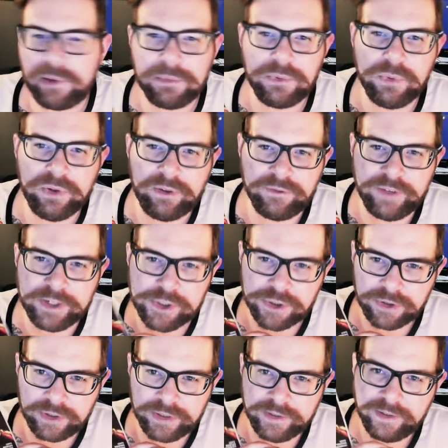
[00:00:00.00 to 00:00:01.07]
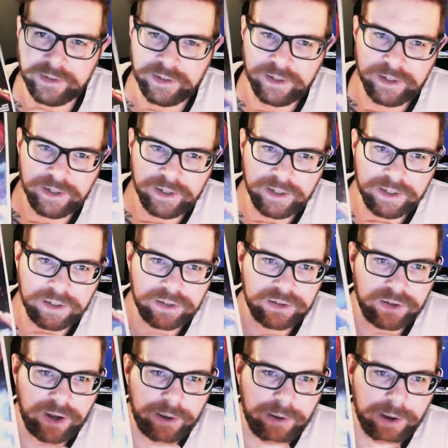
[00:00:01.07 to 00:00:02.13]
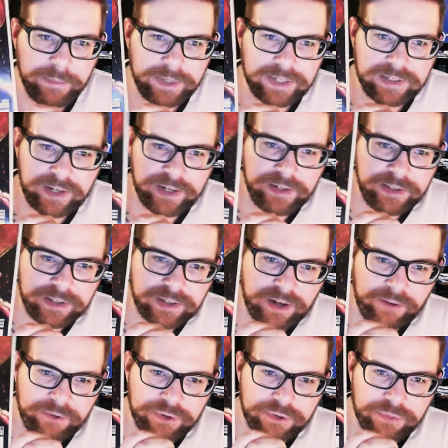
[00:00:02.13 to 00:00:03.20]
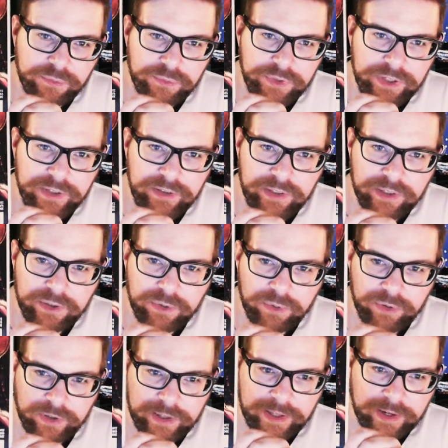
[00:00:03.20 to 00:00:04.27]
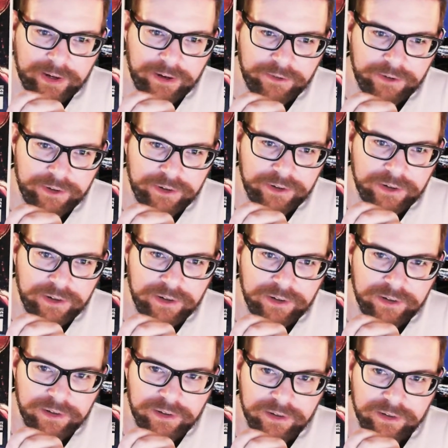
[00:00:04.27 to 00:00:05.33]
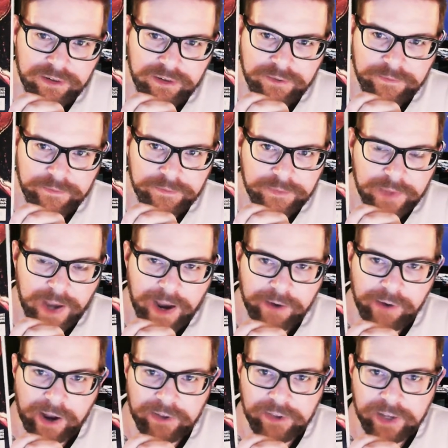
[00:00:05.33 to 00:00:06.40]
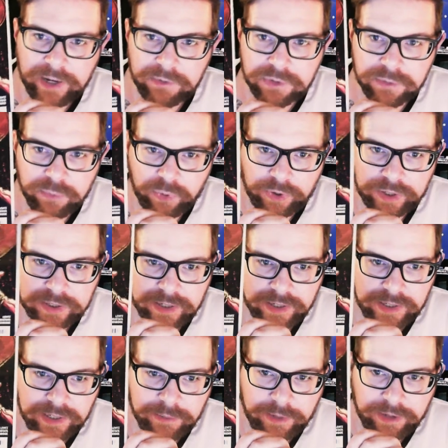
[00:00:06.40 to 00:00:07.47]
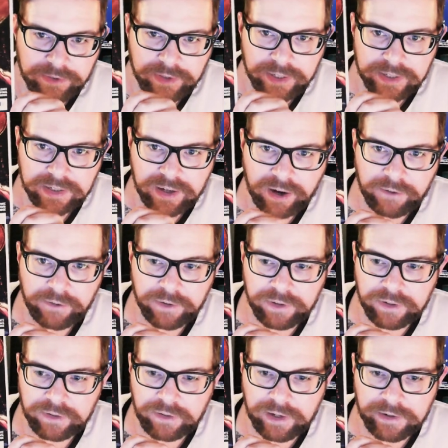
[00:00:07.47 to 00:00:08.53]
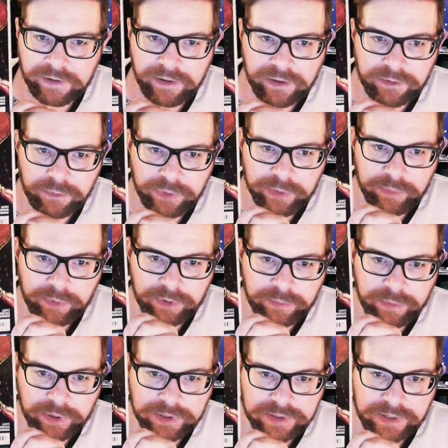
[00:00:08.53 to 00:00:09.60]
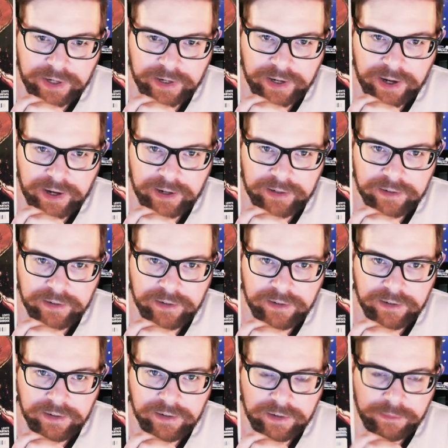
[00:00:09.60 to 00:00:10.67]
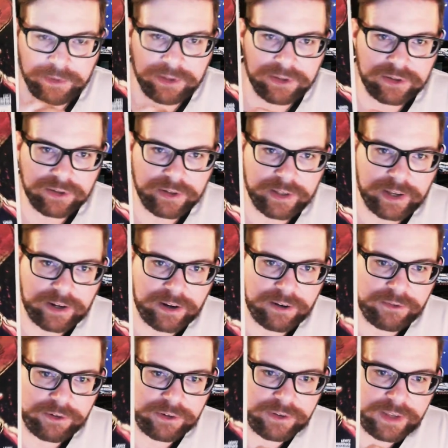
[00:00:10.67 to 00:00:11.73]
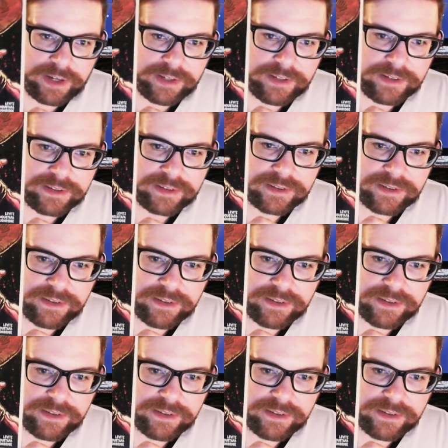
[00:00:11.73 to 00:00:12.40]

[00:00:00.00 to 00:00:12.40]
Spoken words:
will eventually. So I'm excited. This cover is really cool. Look at that cover. I think I was more excited about this cover than a lot of the other Rebirth books that I got. I mean, just look at that cover. That is